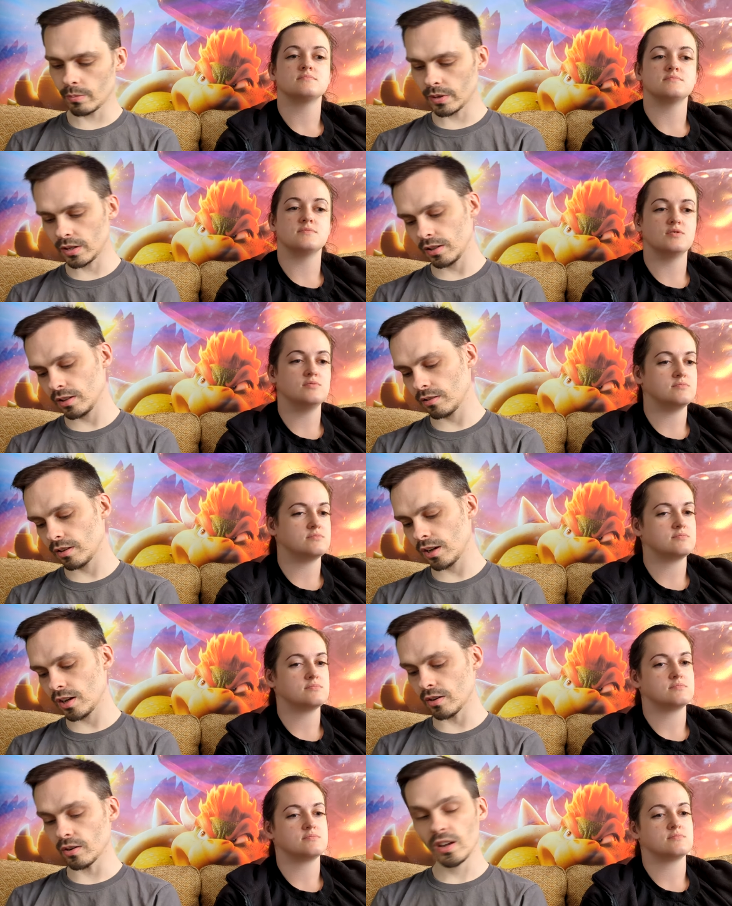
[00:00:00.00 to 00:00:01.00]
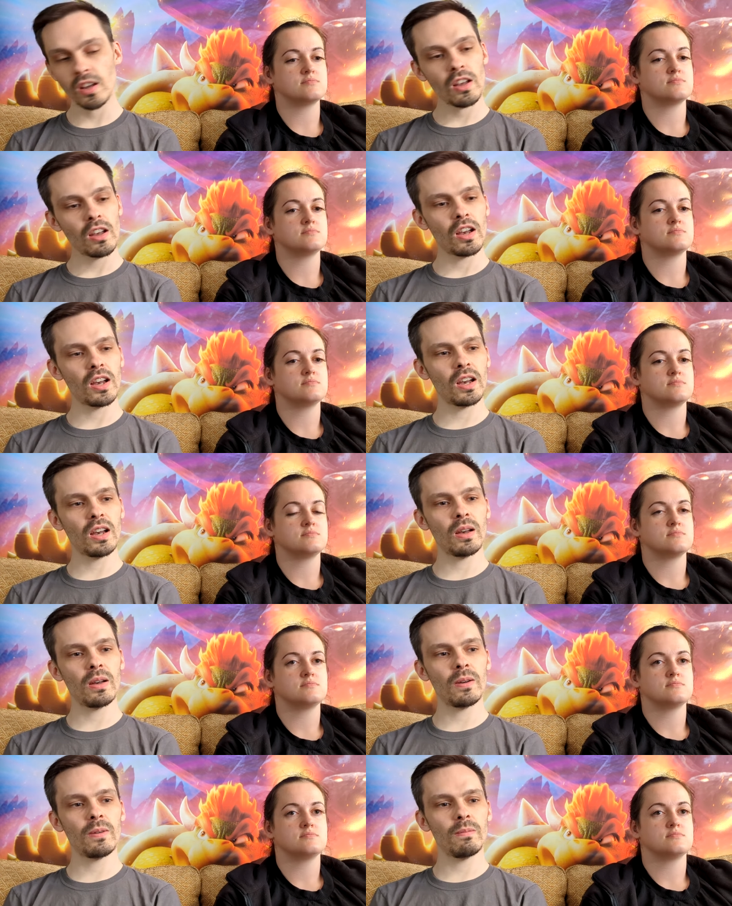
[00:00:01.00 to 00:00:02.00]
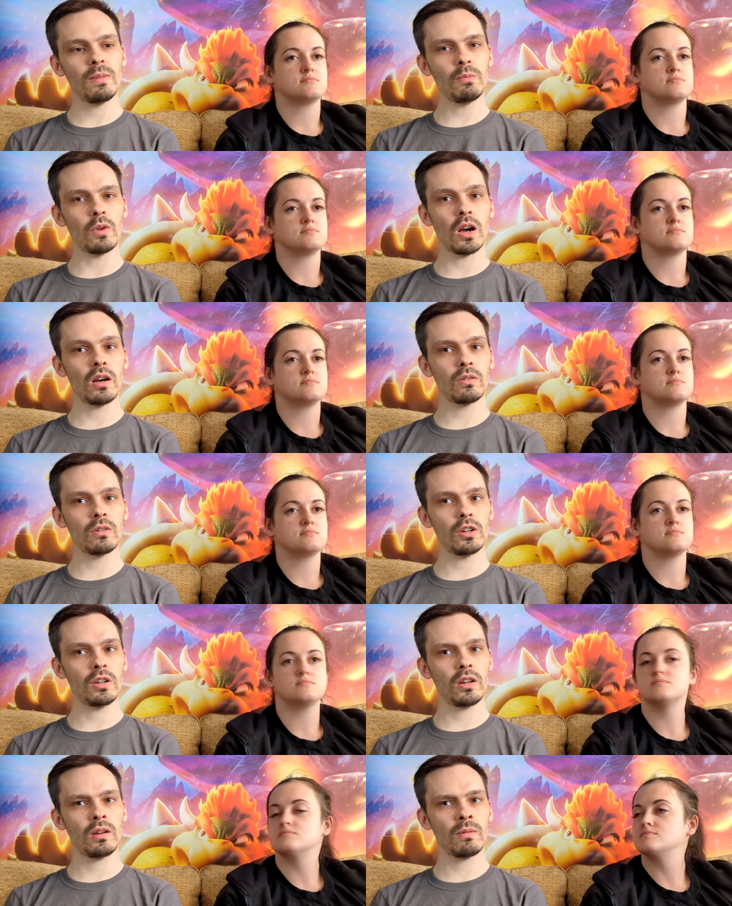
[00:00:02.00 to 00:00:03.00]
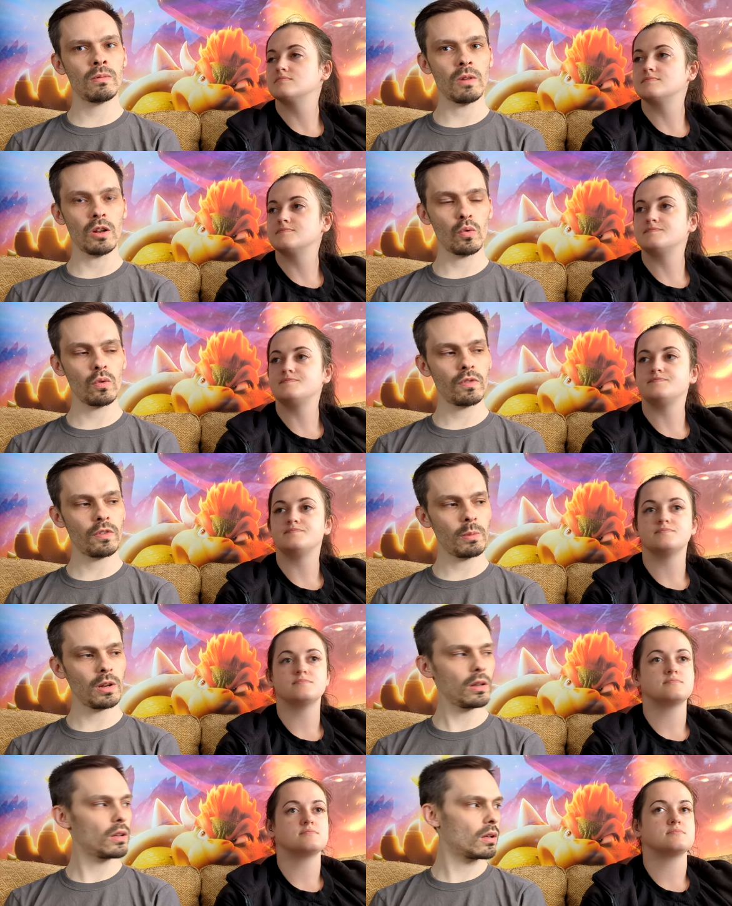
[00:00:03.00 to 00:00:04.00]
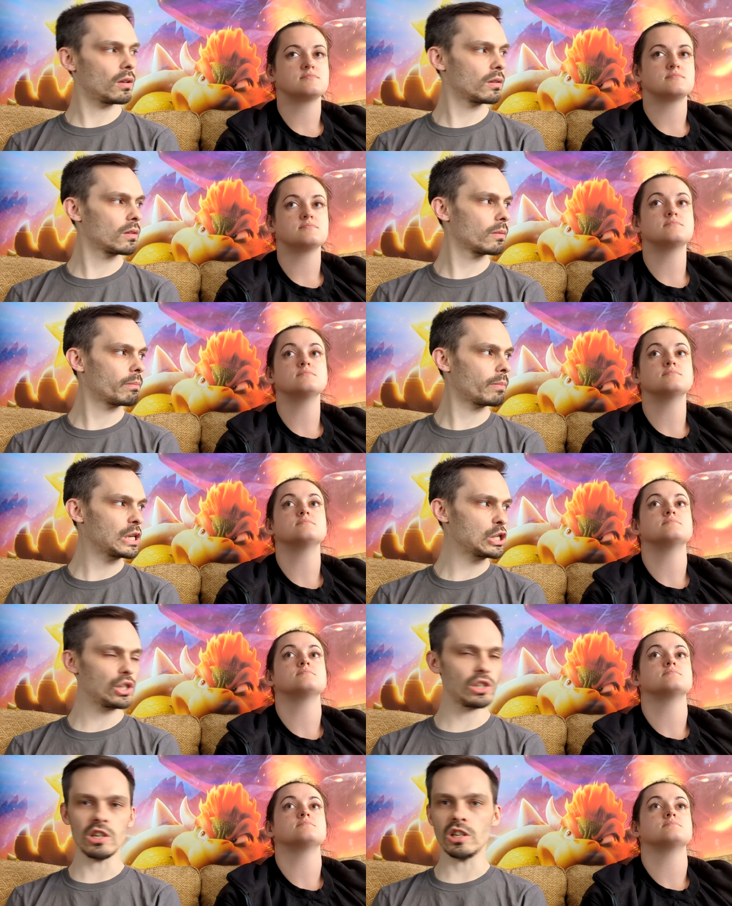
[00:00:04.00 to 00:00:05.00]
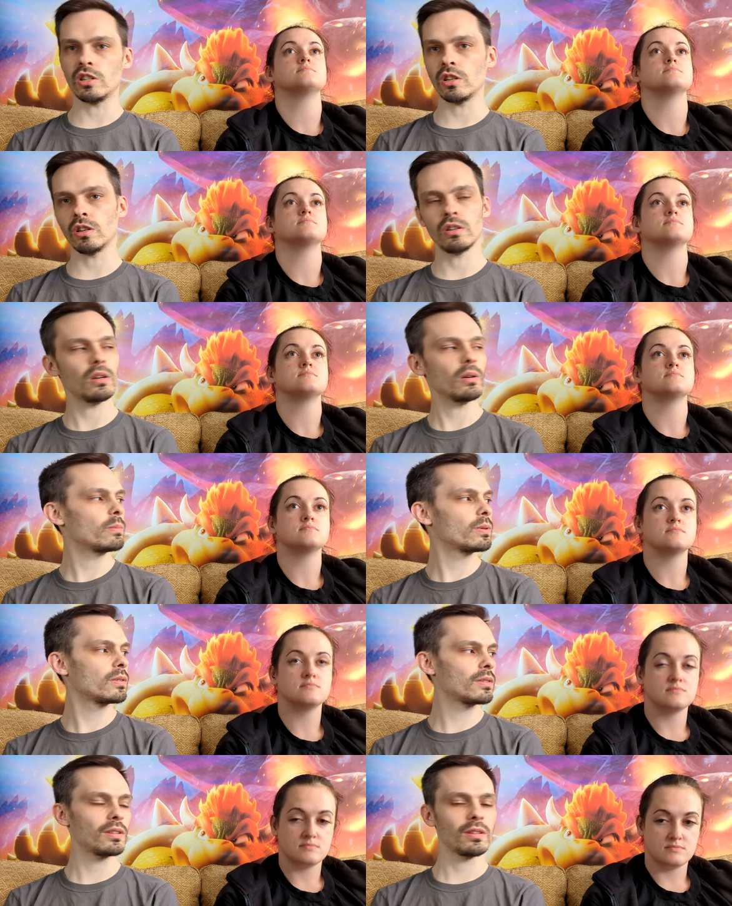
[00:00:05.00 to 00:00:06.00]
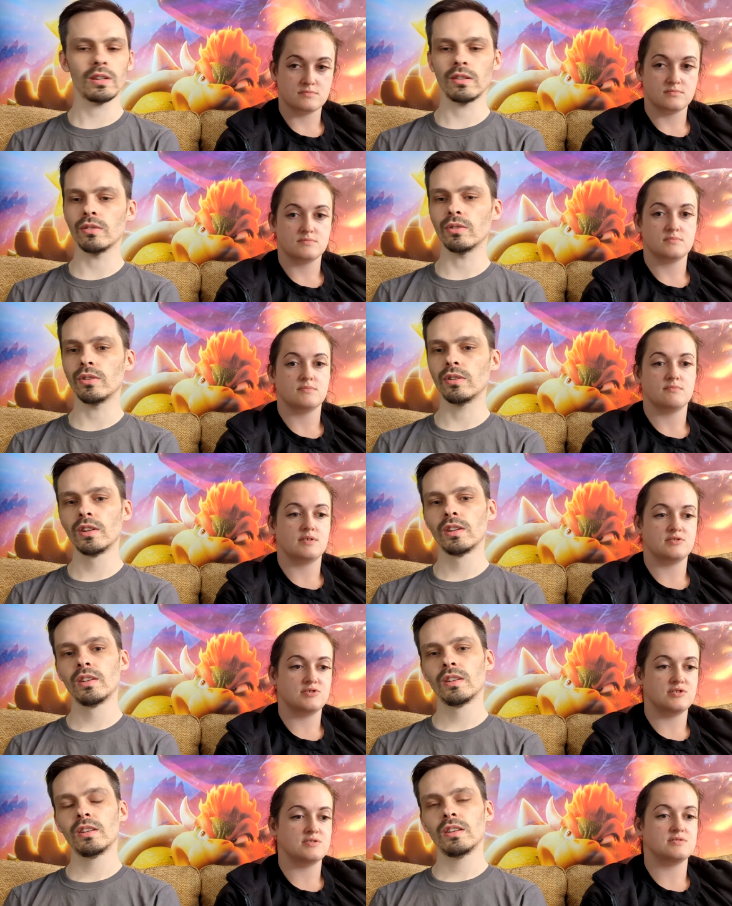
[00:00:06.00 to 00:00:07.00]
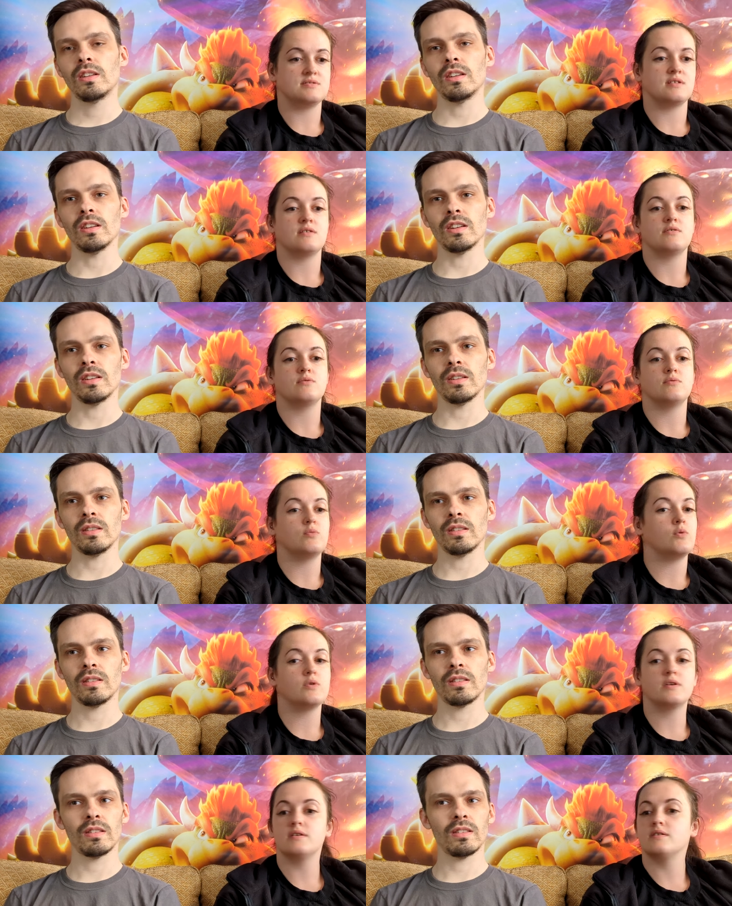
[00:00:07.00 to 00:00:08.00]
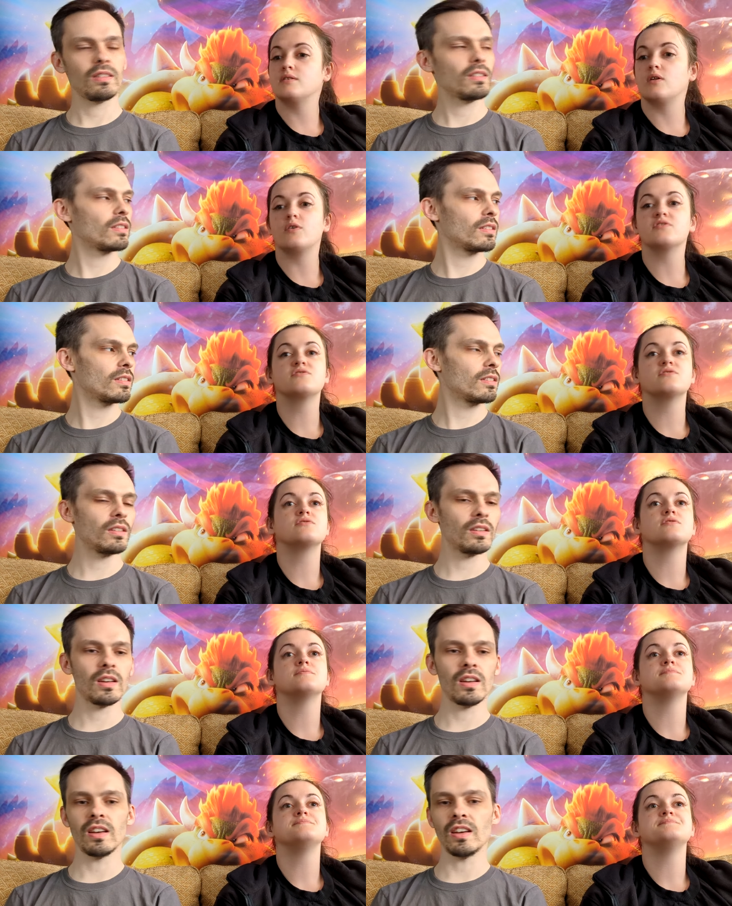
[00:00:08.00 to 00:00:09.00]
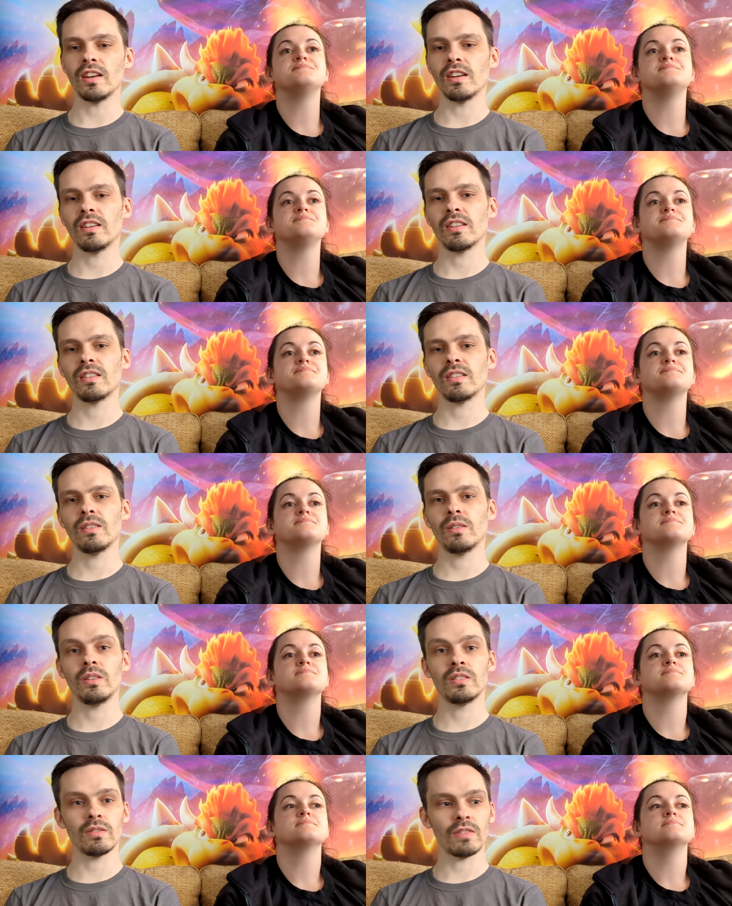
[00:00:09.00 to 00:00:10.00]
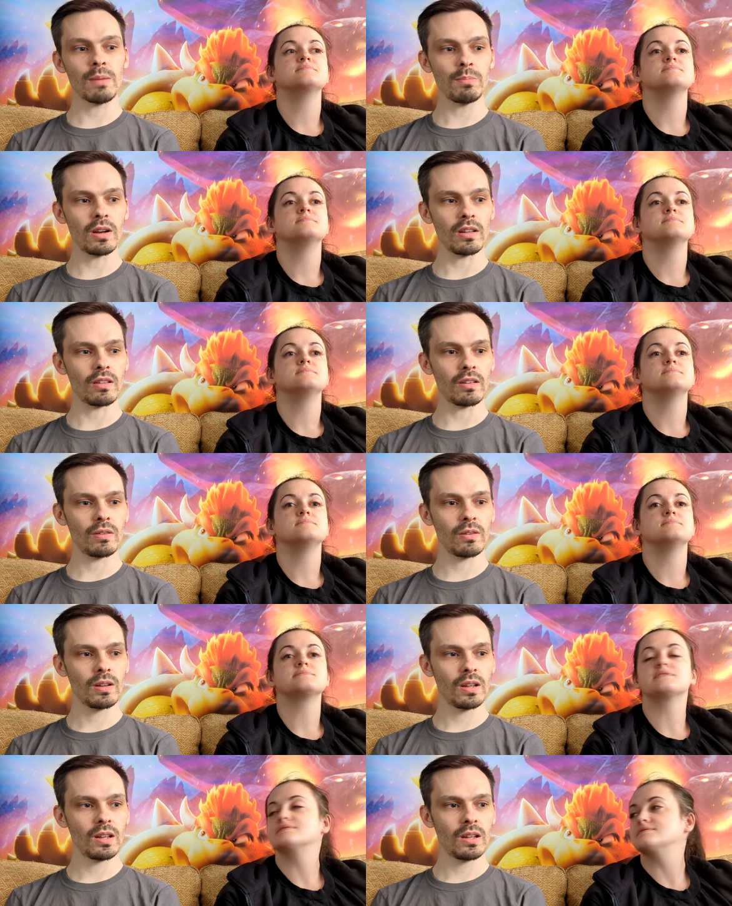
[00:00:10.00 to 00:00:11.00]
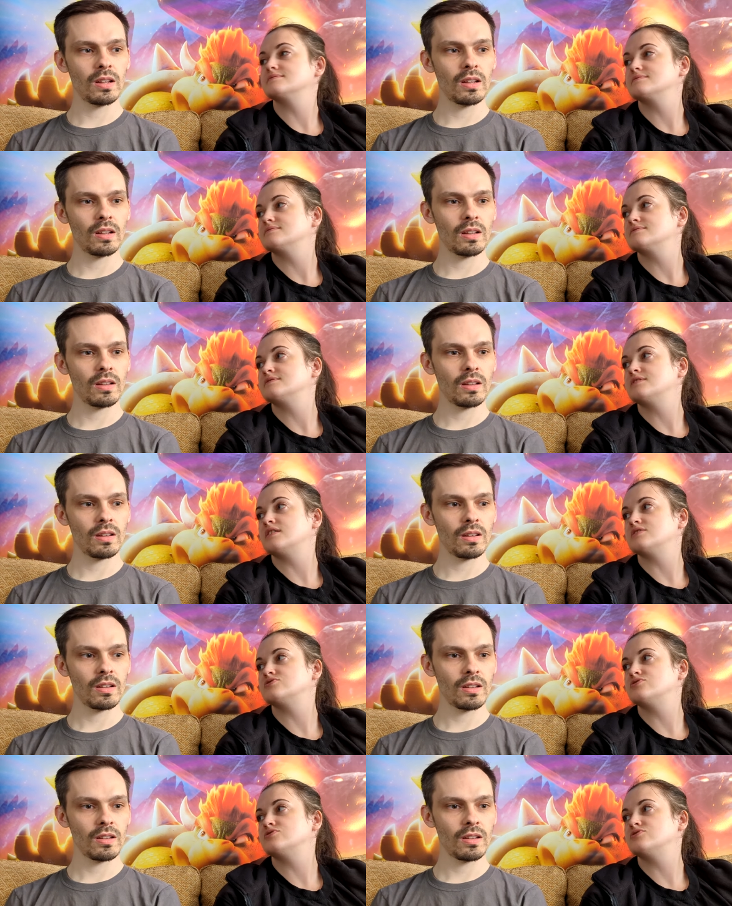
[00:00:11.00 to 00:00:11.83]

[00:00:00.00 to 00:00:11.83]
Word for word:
Speaker 1: but no. there you go. Uh, meanwhile, uh, an old familiar, mm. Benji, turned up
Speaker 2: to Nandor. Benji is now um, walking lost.
Speaker 1: Yeah, he's a vampire though.
Speaker 2: Yeah, that's